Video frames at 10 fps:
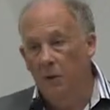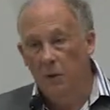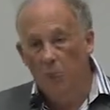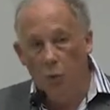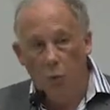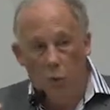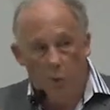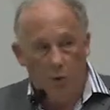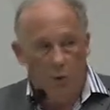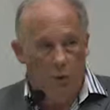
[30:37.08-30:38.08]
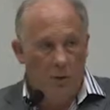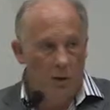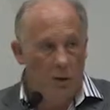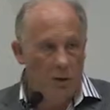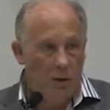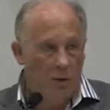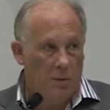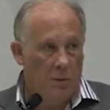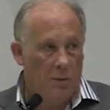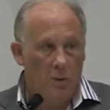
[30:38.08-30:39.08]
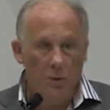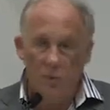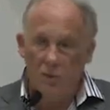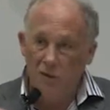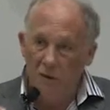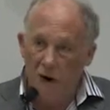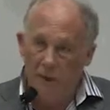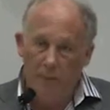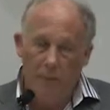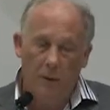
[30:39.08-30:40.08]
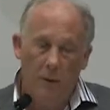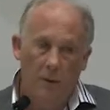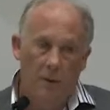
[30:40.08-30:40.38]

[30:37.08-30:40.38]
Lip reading: But the real kernel, the real nub